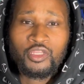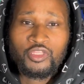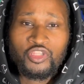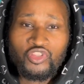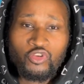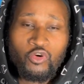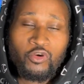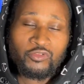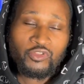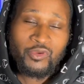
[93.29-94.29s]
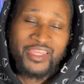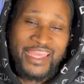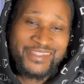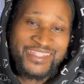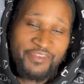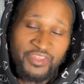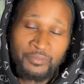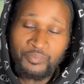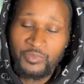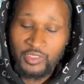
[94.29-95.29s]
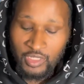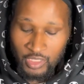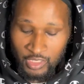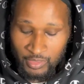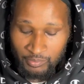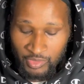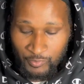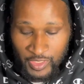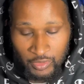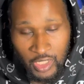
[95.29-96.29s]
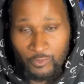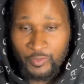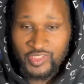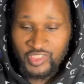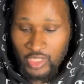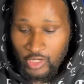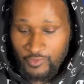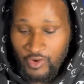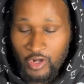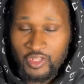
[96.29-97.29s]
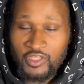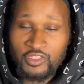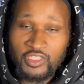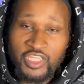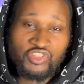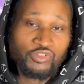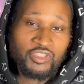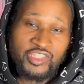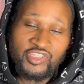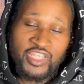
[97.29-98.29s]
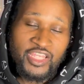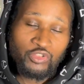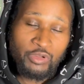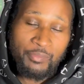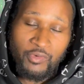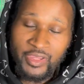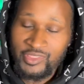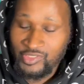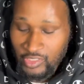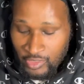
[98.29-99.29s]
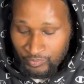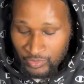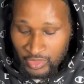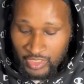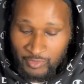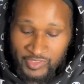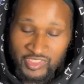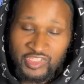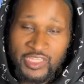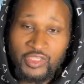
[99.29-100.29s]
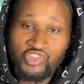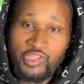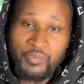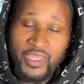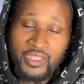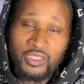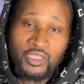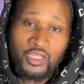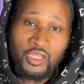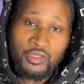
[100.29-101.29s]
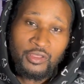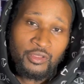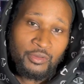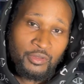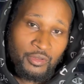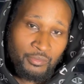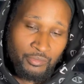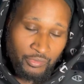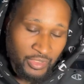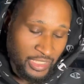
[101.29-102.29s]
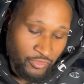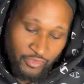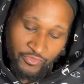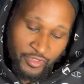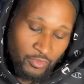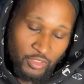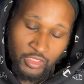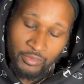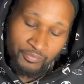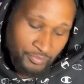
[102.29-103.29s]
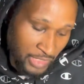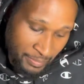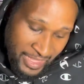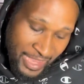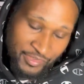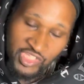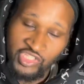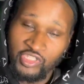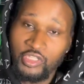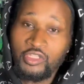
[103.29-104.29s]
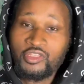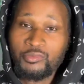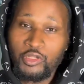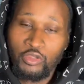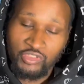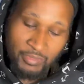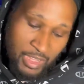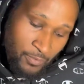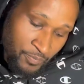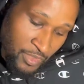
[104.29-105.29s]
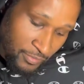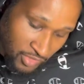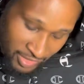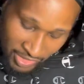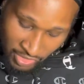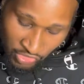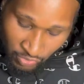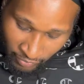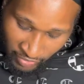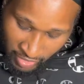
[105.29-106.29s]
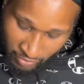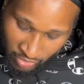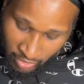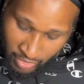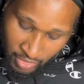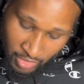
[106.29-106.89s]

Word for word: it's gonna go to a game seven. Um, but we don't know. We'll see. If Harden could get you at least 10, 20 points and the rest of the team could chip in, Blake Griffin or them, they might have a chance to close them out. So let's get this jewelry video started.